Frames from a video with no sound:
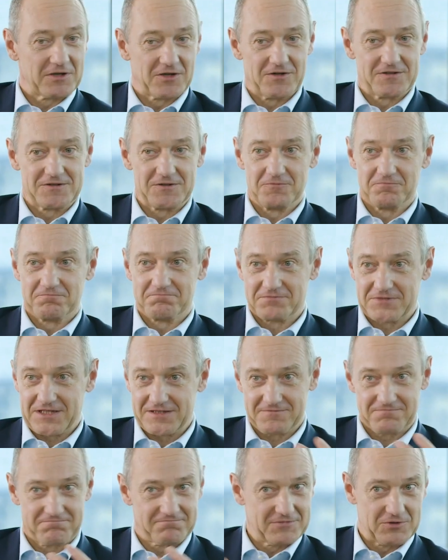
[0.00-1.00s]
because you
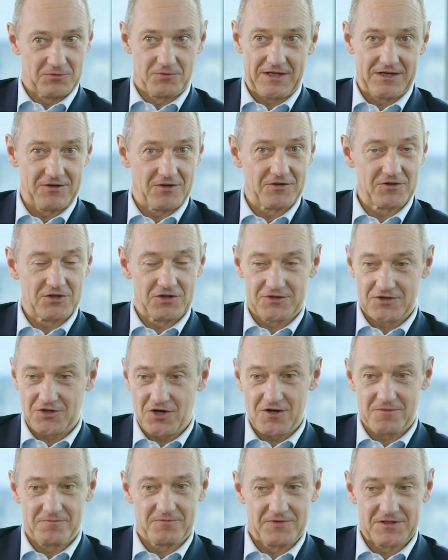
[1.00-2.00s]
just do that on the
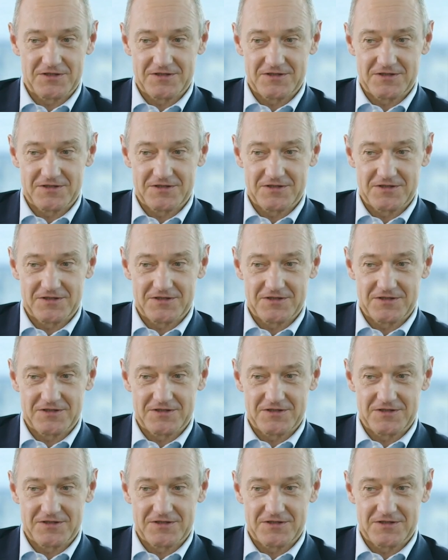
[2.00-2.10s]
job,